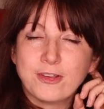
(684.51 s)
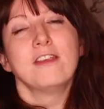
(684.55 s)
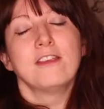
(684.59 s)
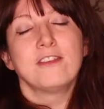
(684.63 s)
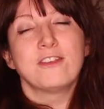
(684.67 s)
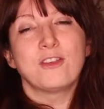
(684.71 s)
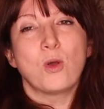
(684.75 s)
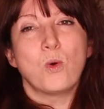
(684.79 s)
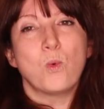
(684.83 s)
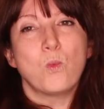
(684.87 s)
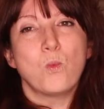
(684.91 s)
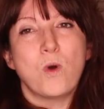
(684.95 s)

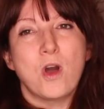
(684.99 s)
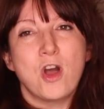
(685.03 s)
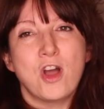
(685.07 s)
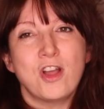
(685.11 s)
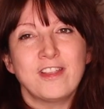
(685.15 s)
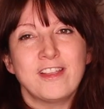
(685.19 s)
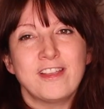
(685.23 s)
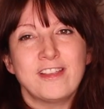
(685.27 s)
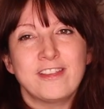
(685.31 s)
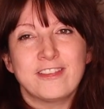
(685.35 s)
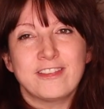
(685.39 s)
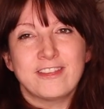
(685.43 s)
So,
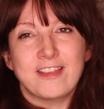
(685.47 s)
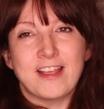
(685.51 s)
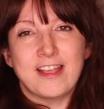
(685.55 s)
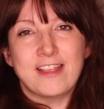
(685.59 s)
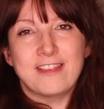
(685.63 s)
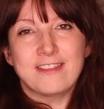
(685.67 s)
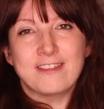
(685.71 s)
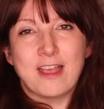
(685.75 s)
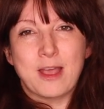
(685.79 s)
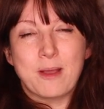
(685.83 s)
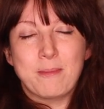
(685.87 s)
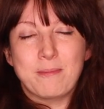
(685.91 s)
warning
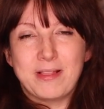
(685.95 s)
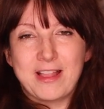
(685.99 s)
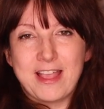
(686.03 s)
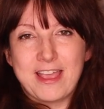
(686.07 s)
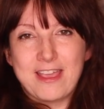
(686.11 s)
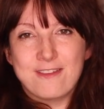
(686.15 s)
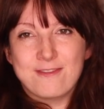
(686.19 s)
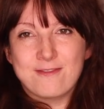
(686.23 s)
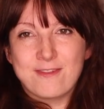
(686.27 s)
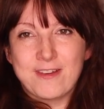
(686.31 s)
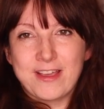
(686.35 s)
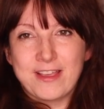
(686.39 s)
signs that a
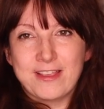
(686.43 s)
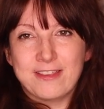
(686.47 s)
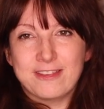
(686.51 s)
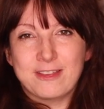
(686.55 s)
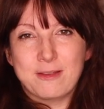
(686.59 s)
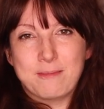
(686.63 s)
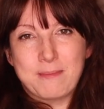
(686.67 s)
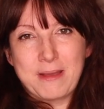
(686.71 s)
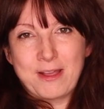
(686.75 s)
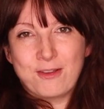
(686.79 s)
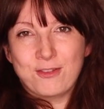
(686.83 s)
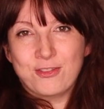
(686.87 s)
play
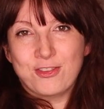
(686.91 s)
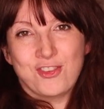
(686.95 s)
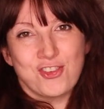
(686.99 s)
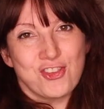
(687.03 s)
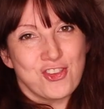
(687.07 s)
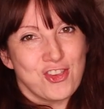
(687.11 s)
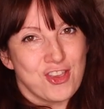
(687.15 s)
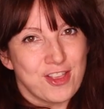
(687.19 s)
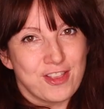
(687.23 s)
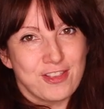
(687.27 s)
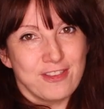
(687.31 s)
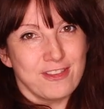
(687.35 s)
fight's about to
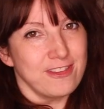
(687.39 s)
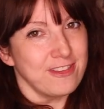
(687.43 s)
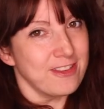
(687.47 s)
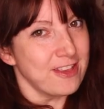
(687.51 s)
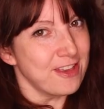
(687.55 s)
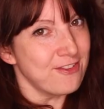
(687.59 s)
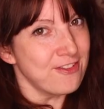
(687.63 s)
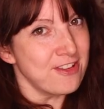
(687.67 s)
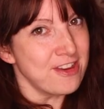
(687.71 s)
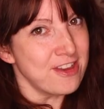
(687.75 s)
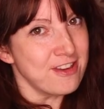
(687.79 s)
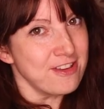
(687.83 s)
turn
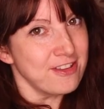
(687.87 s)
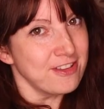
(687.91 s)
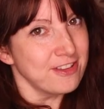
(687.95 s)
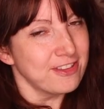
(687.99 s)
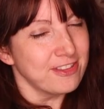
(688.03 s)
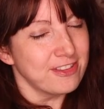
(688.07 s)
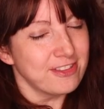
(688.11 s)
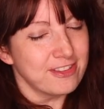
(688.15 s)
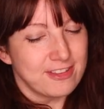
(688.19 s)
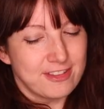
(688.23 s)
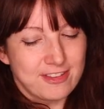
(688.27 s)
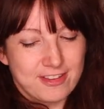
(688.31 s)

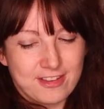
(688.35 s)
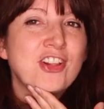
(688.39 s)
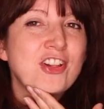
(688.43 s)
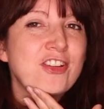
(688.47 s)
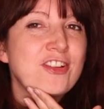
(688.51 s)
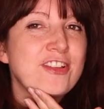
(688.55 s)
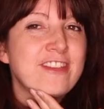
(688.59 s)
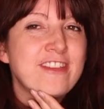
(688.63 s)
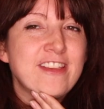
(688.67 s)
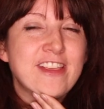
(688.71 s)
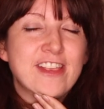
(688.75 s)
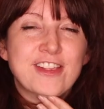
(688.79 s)
serious:
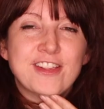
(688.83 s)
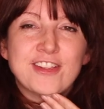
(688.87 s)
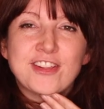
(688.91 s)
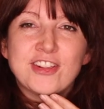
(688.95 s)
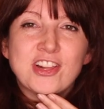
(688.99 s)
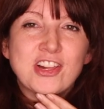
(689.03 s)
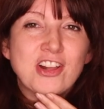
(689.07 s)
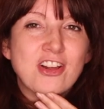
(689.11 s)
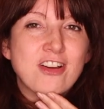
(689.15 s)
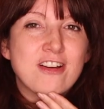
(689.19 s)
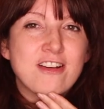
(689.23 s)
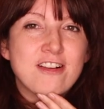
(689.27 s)
jutting
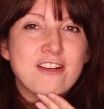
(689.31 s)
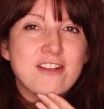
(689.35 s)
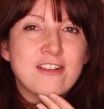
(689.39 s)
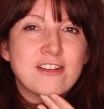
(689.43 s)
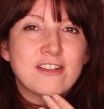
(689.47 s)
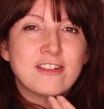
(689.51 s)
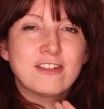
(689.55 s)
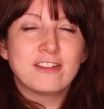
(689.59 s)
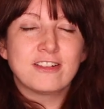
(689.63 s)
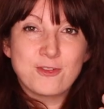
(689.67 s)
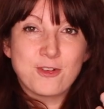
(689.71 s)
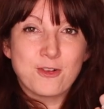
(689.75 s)

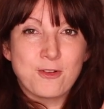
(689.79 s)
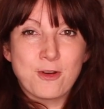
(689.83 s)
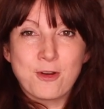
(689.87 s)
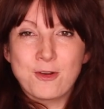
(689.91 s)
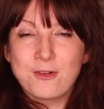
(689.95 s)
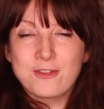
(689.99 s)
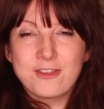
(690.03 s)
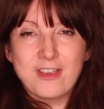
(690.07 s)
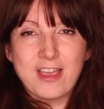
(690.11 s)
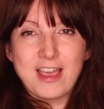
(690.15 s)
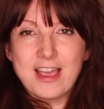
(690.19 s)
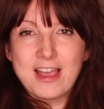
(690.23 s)
jaw,
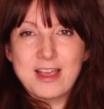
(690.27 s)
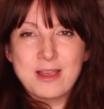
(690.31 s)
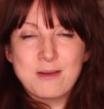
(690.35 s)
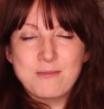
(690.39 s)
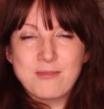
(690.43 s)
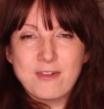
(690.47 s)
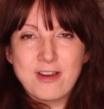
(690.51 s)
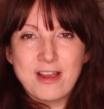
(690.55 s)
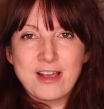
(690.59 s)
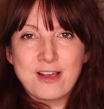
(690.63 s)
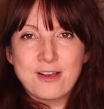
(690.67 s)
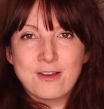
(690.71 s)
furrowed
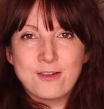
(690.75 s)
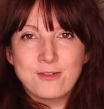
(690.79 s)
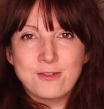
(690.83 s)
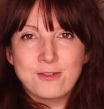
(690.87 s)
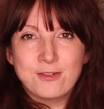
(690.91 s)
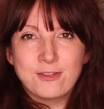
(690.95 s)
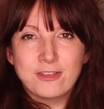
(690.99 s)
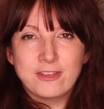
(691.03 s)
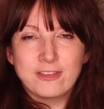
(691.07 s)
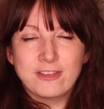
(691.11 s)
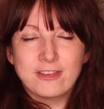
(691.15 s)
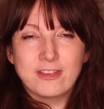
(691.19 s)

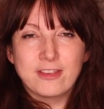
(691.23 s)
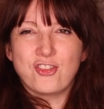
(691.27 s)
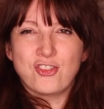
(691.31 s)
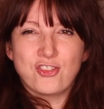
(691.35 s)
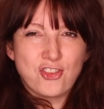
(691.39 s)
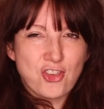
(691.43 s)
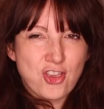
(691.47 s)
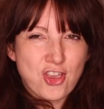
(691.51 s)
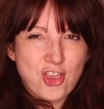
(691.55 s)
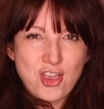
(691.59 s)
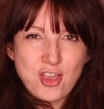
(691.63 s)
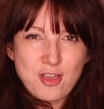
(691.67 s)
eyebrows,
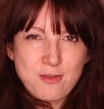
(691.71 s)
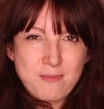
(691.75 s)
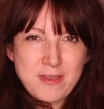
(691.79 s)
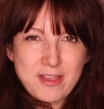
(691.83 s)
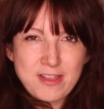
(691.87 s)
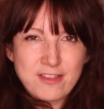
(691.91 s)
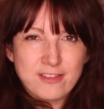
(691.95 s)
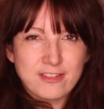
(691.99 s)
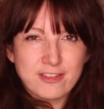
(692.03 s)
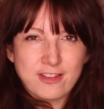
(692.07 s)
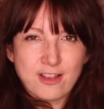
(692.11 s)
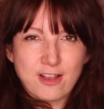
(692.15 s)

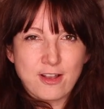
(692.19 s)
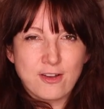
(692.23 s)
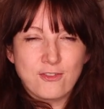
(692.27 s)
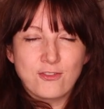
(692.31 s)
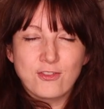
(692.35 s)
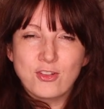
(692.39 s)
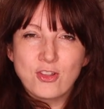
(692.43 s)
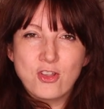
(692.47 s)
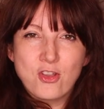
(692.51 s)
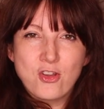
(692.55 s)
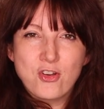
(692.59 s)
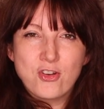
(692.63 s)
determined sort
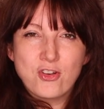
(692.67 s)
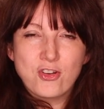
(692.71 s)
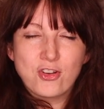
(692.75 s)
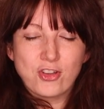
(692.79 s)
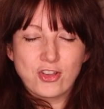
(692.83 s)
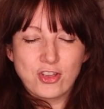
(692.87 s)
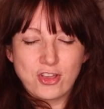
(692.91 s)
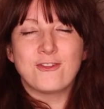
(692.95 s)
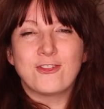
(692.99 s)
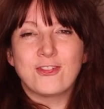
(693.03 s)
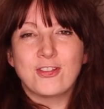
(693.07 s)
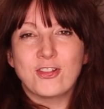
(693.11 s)
of
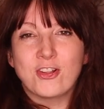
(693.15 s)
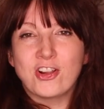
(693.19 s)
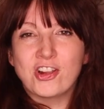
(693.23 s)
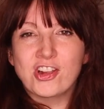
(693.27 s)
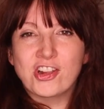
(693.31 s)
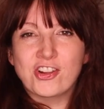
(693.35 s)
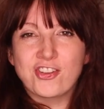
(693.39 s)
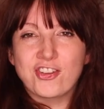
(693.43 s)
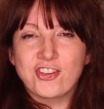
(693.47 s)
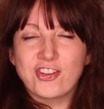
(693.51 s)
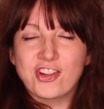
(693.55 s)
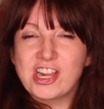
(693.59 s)
look,
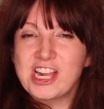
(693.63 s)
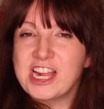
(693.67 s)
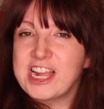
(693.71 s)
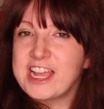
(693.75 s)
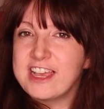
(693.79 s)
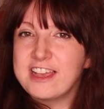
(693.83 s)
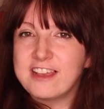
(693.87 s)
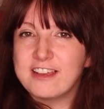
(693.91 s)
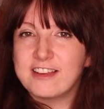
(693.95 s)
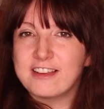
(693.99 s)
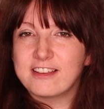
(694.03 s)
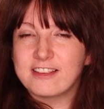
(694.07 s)
flushed
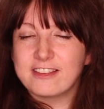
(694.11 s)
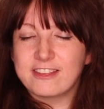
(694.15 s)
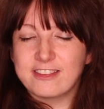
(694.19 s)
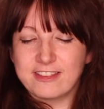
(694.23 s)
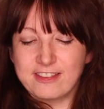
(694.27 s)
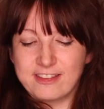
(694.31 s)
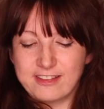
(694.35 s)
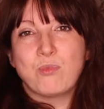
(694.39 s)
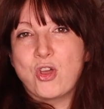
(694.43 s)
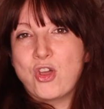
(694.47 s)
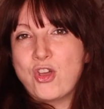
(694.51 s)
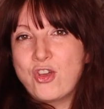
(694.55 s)

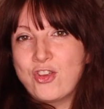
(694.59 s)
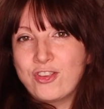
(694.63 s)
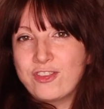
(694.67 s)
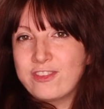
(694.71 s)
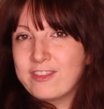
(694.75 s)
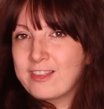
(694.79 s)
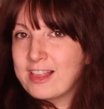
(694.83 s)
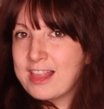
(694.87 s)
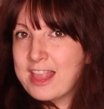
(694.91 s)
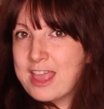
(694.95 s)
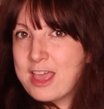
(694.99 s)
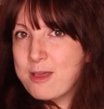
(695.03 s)
cheeks,
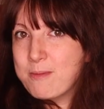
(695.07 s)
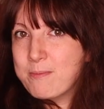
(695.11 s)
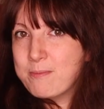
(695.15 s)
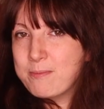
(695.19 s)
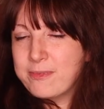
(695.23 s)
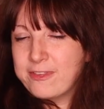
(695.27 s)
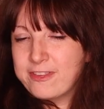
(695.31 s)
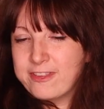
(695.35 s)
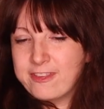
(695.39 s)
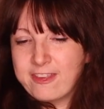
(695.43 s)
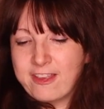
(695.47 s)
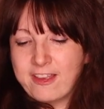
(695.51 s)
pursed
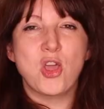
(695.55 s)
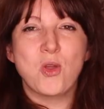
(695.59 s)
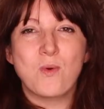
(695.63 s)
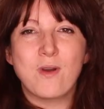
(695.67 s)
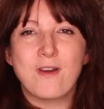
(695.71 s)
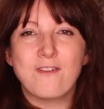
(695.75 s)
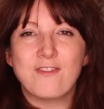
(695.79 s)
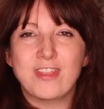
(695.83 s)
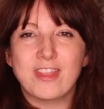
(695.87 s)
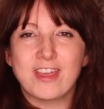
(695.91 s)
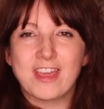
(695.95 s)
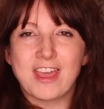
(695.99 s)
lips.
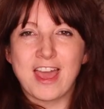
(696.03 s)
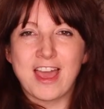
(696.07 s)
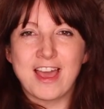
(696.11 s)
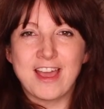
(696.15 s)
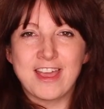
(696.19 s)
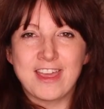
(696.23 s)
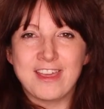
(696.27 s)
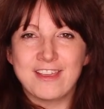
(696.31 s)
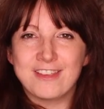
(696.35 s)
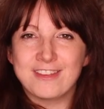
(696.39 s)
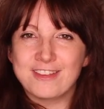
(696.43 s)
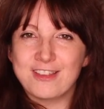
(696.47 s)
Whoever the
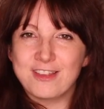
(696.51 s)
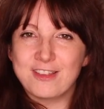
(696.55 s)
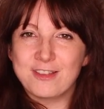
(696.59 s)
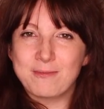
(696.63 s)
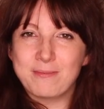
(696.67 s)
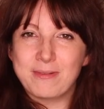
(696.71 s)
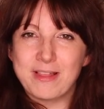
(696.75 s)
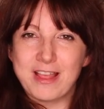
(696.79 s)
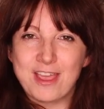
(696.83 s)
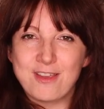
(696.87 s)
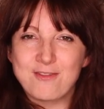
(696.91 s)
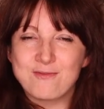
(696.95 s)
guy is that's
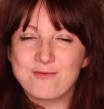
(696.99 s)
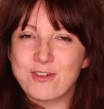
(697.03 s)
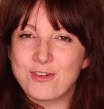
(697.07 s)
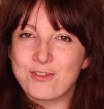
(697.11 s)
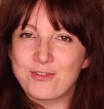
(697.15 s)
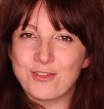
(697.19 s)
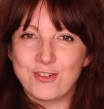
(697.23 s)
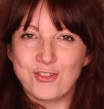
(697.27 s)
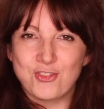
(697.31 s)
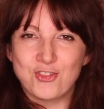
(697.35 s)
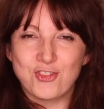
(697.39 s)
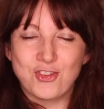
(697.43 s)
playing
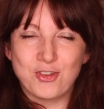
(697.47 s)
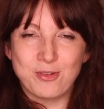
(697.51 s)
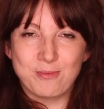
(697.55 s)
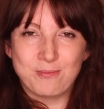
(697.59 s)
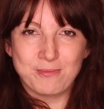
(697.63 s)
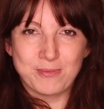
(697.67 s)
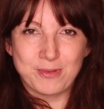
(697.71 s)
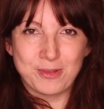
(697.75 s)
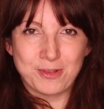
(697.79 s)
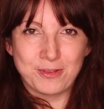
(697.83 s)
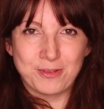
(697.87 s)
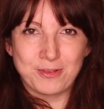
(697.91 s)
rough and
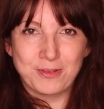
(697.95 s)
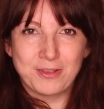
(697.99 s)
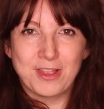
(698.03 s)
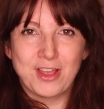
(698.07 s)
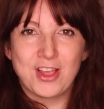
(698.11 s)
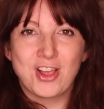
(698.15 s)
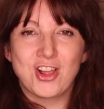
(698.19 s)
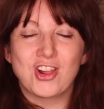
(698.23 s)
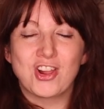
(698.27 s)
tumble